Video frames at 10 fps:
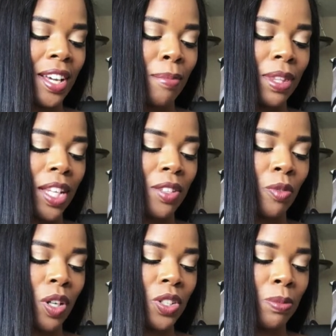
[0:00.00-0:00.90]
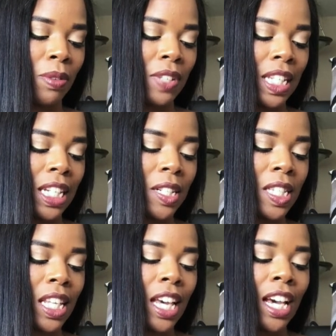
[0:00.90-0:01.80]
But thanks for watching my
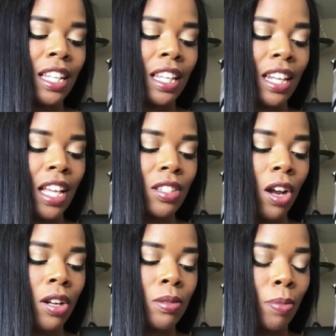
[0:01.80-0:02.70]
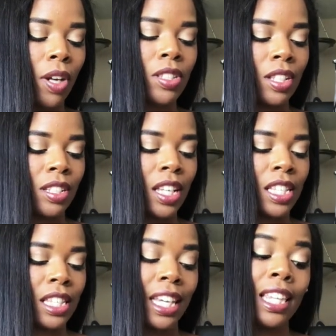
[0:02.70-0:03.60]
videos. The next person
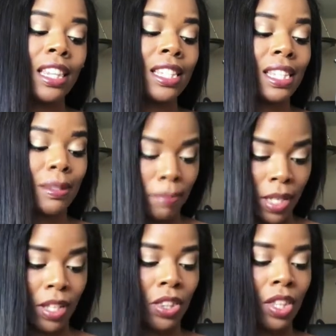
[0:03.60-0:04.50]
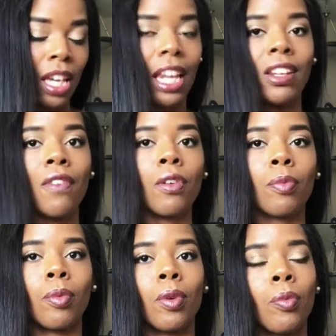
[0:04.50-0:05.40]
is Keith Smith. And I never
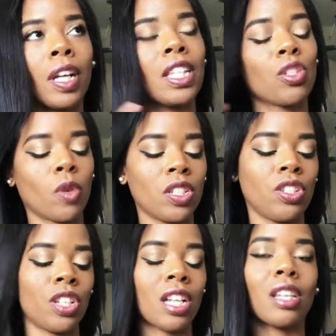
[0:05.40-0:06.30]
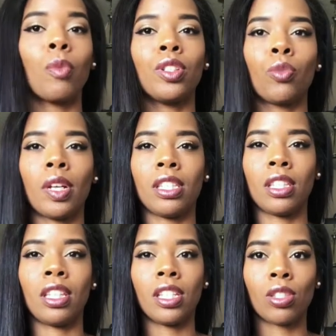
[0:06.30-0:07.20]
read these questions yet because I wanted to wait to
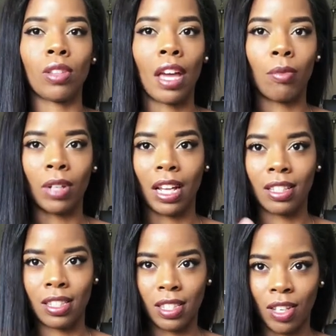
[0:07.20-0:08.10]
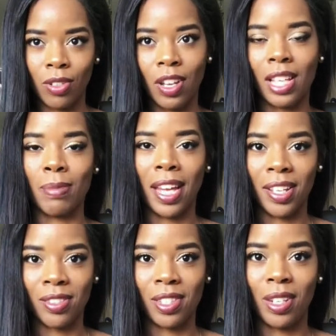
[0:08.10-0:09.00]
this so that when I tell you guys my
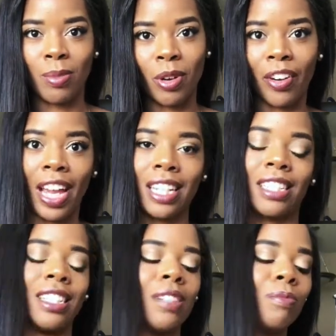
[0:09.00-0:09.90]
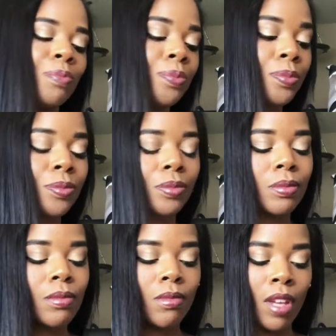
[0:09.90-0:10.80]
answers, it'll be organically
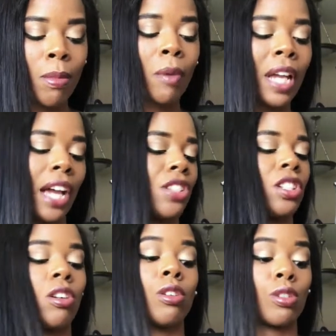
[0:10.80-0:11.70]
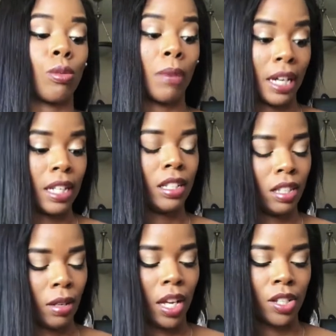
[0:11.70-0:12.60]
my reaction, also my
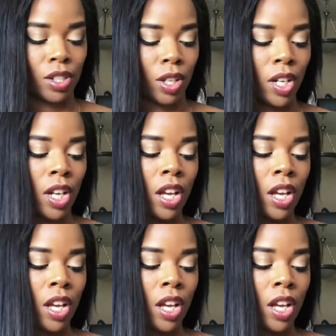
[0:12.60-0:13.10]
answer.